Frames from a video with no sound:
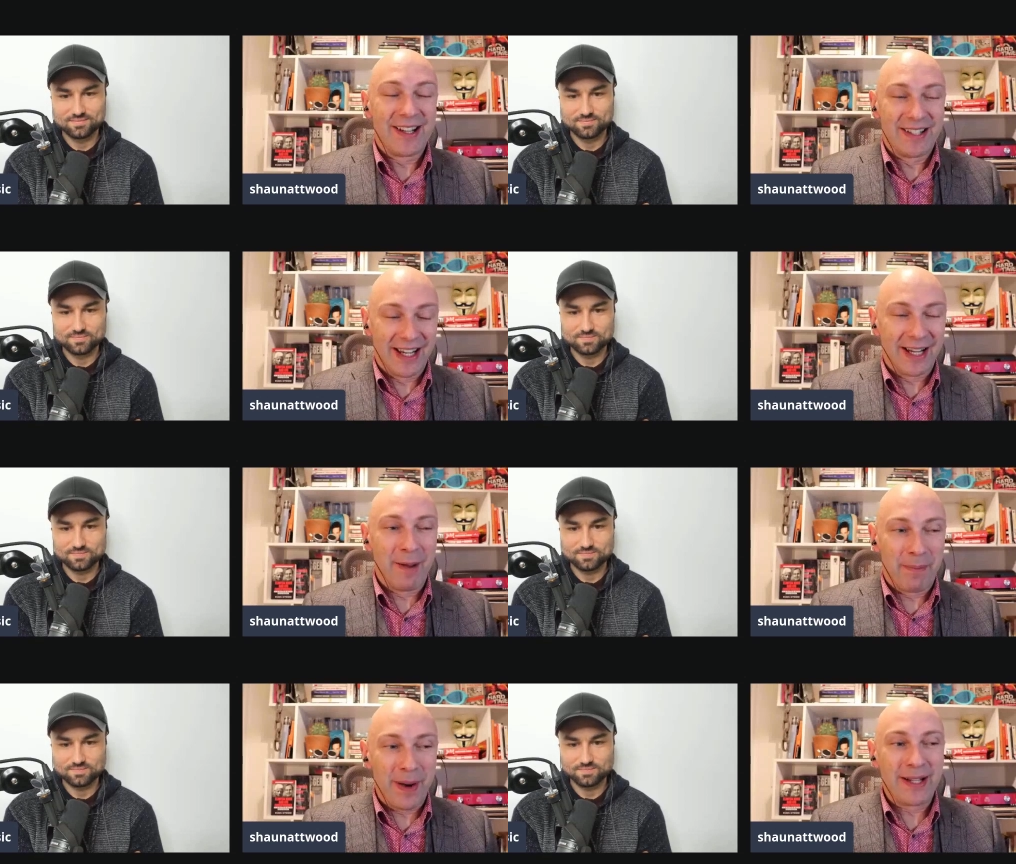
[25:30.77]
Speaker 1: It, it
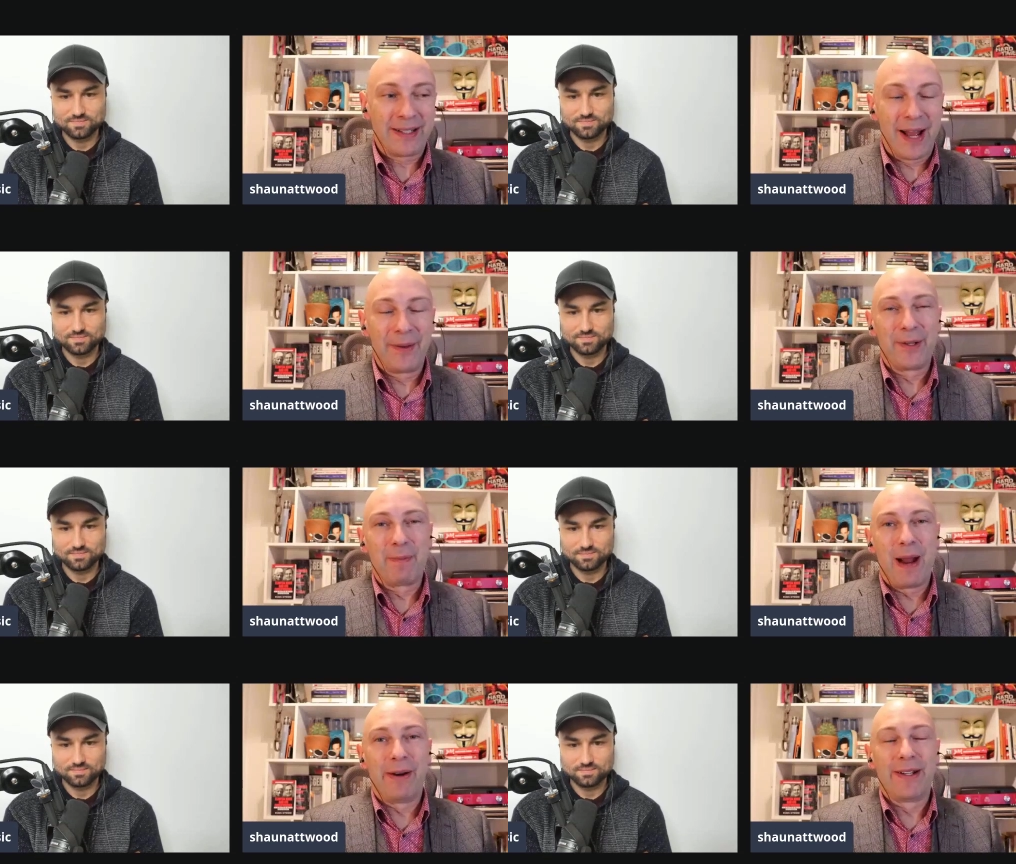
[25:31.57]
breaks down those
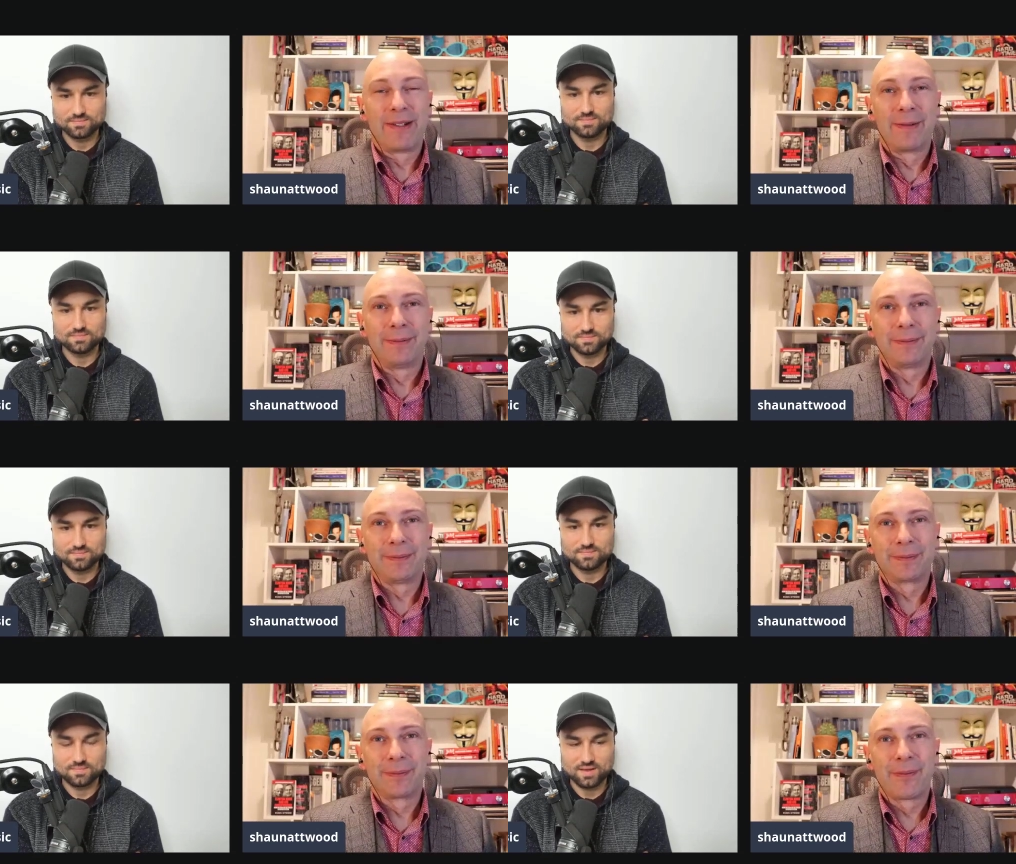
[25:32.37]
barriers
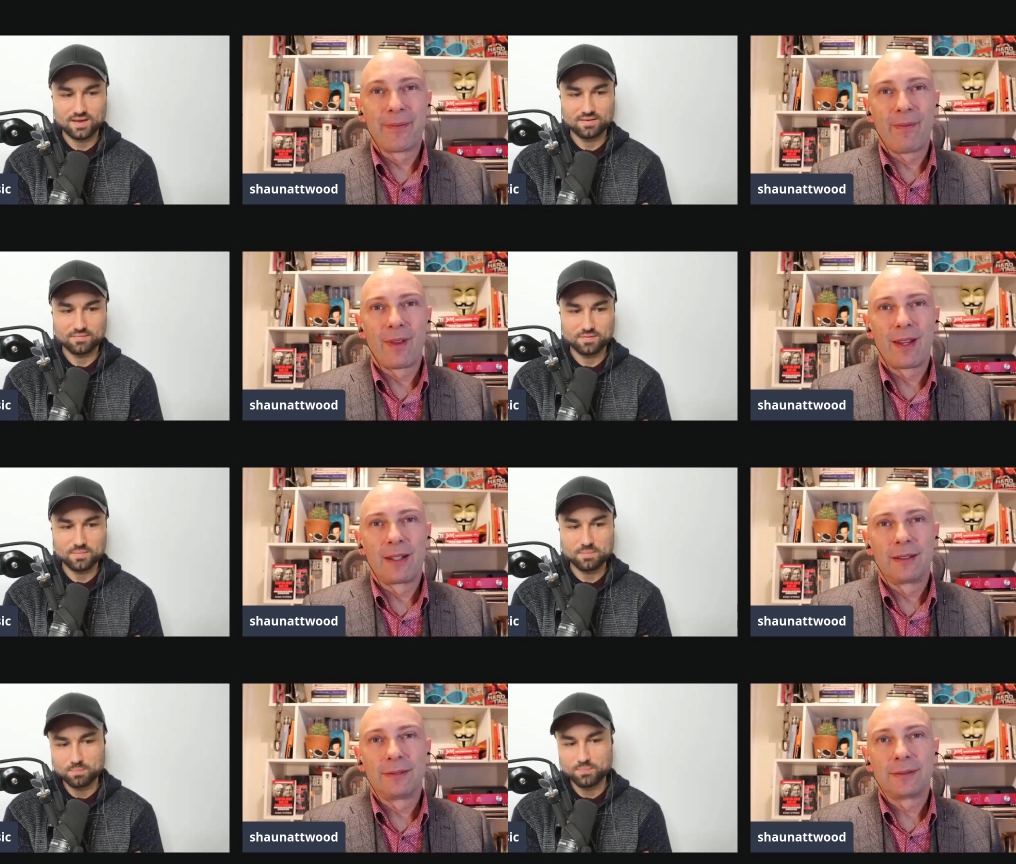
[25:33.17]
Speaker 2: yeah for
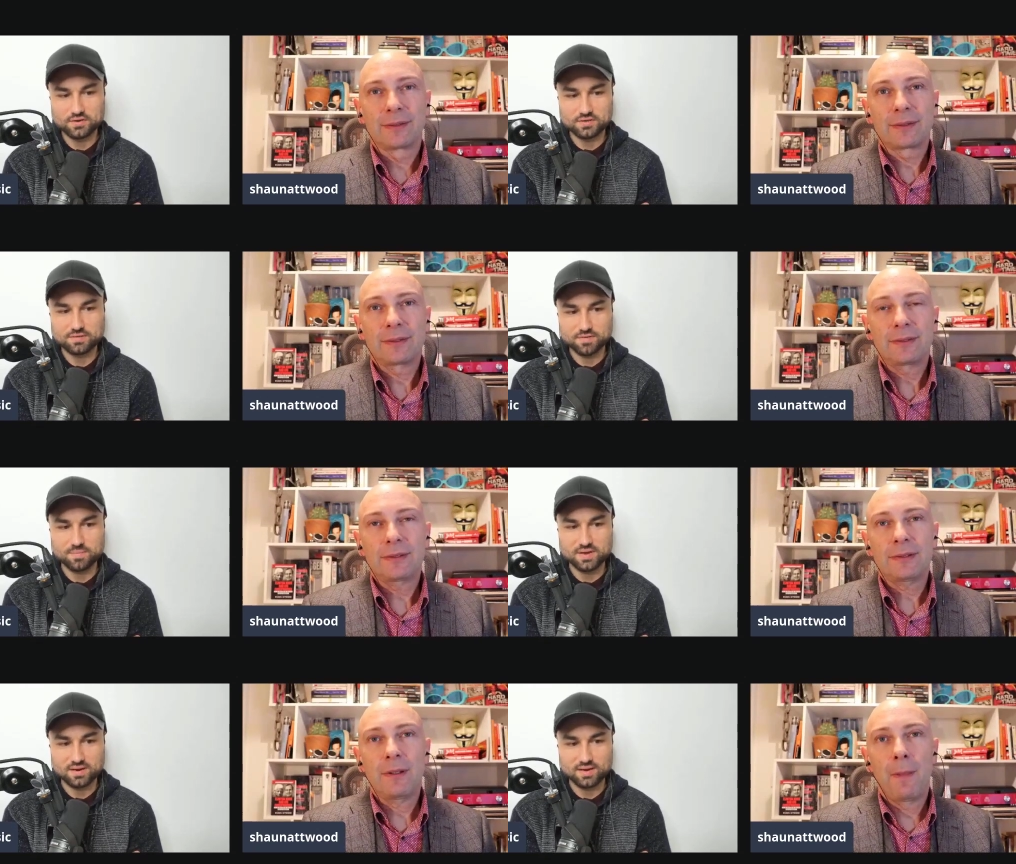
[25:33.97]
me personally for
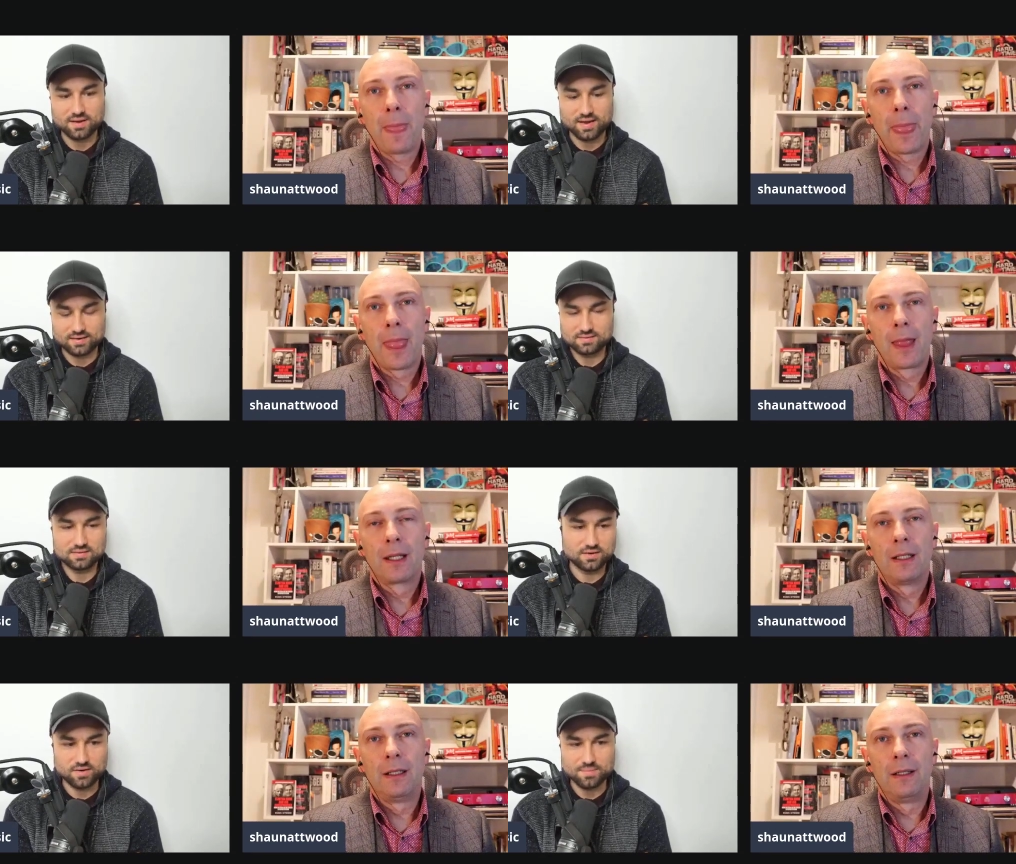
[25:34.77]
me like
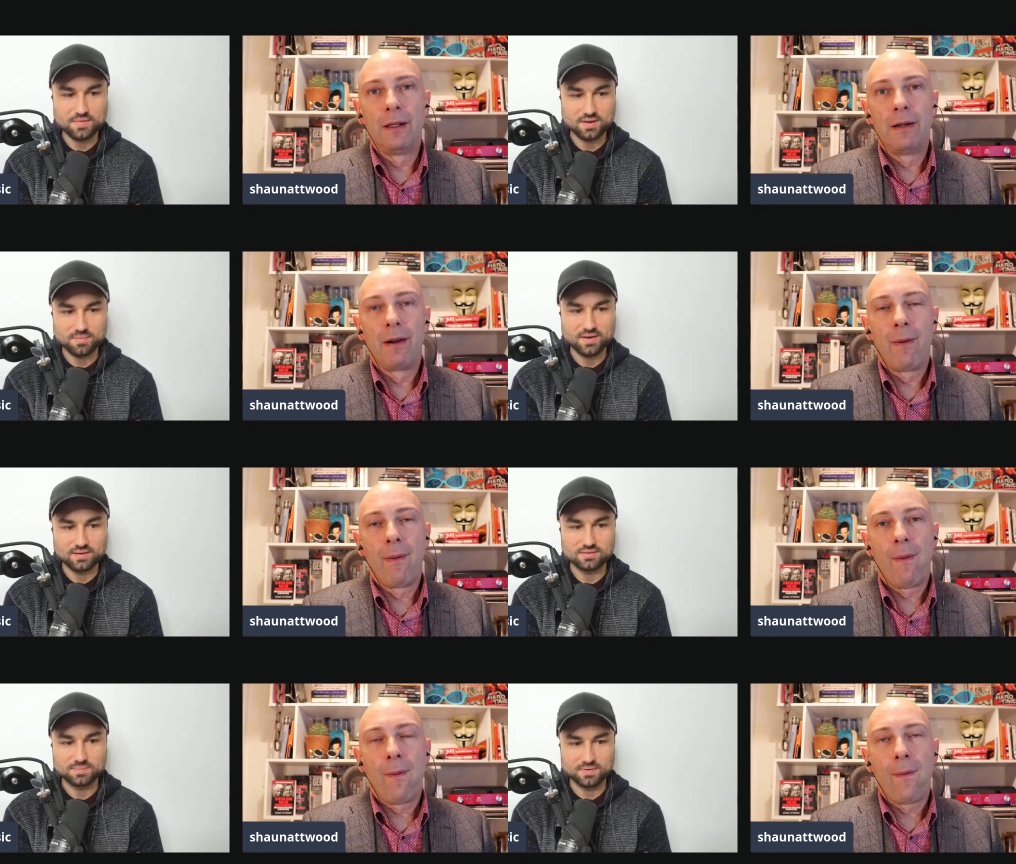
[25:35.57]
ecstasy or mdma
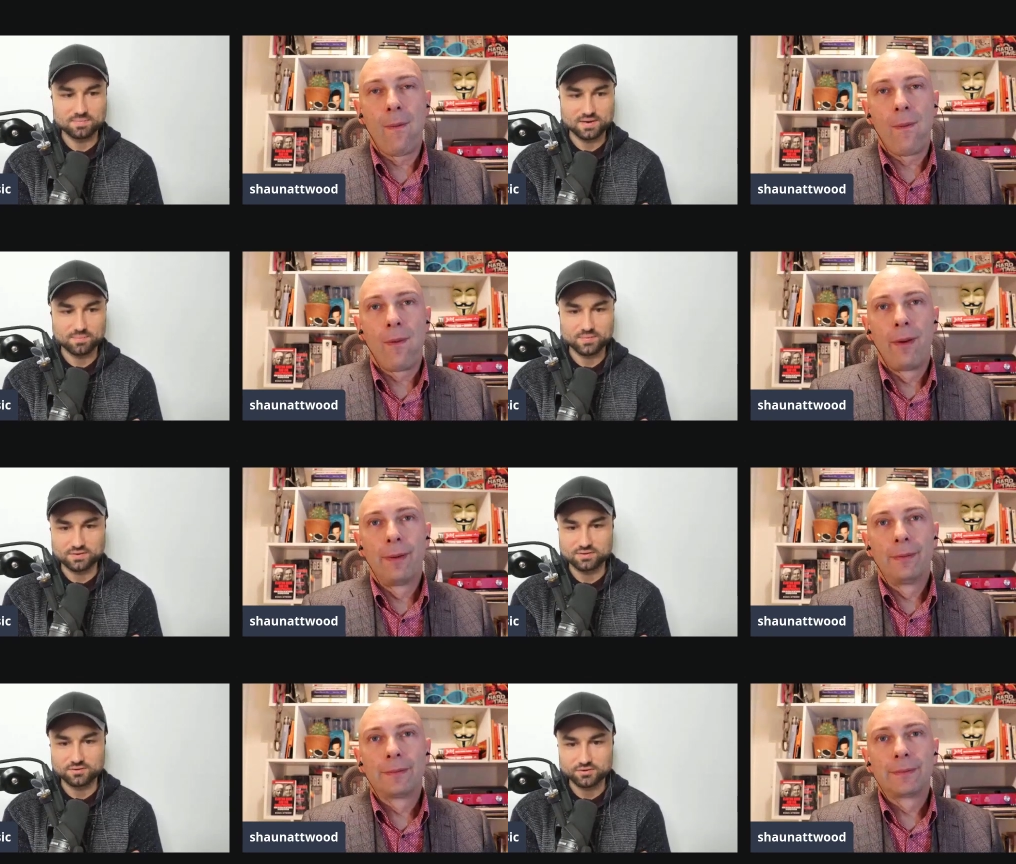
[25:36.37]
it's been my
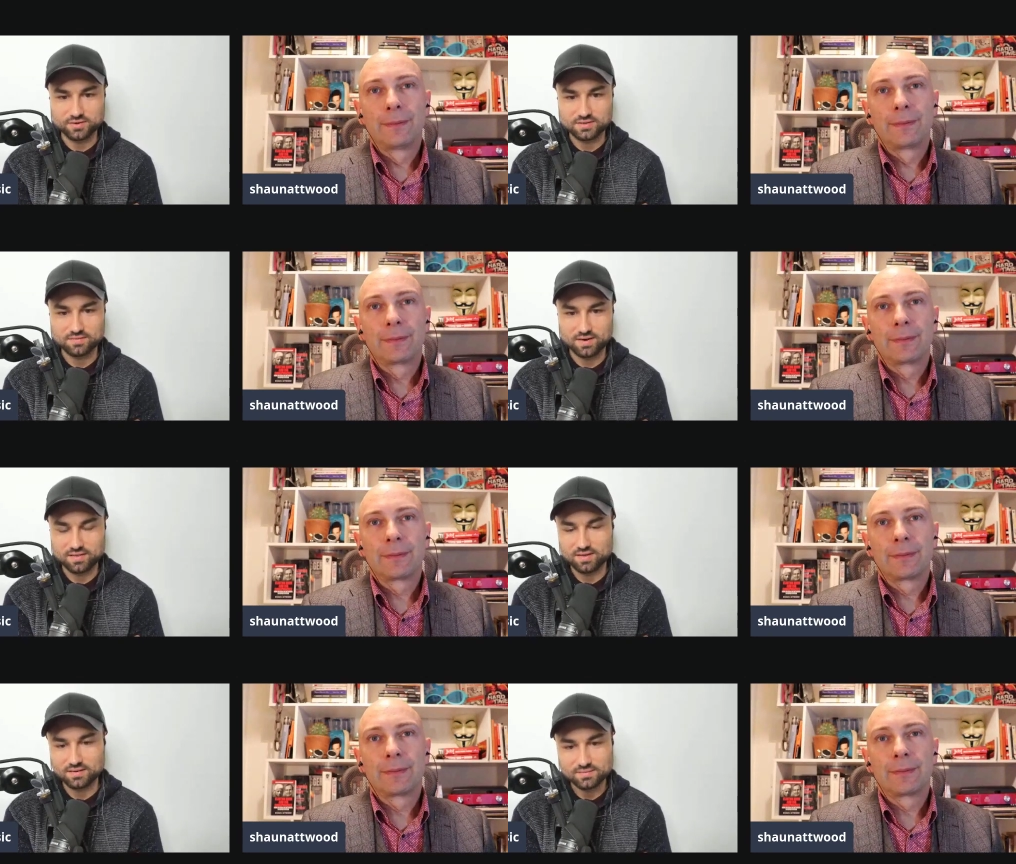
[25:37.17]
personal choice of
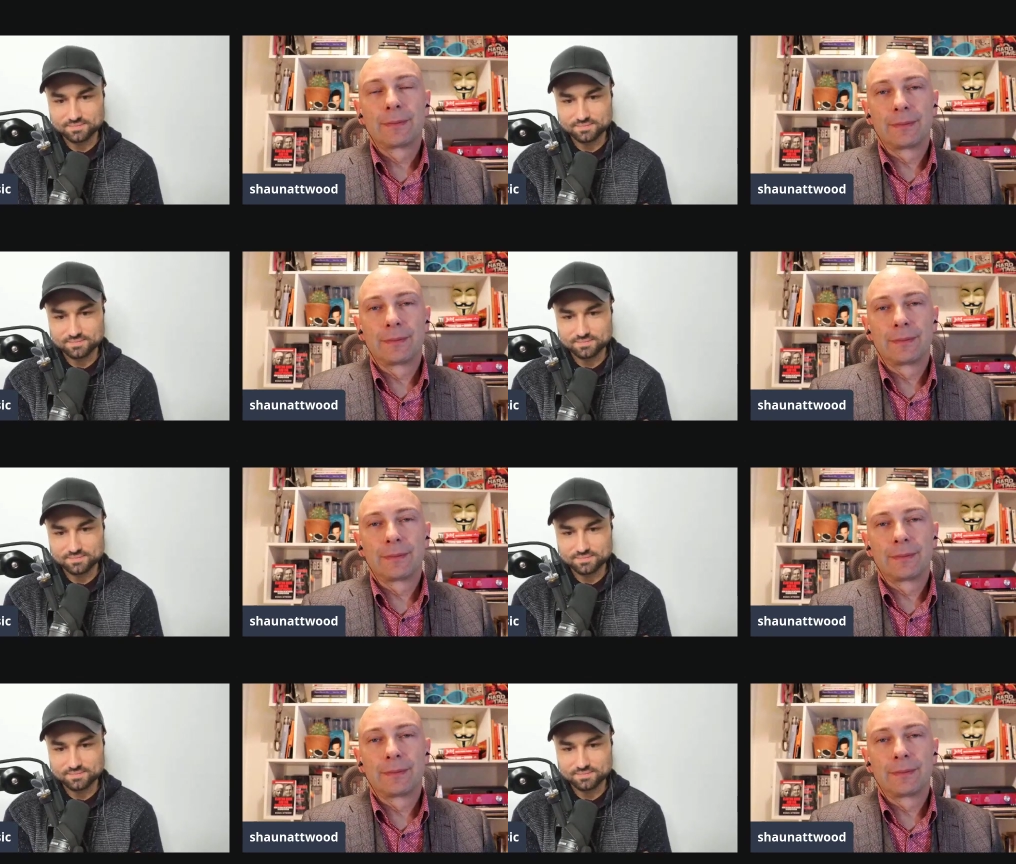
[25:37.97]
anything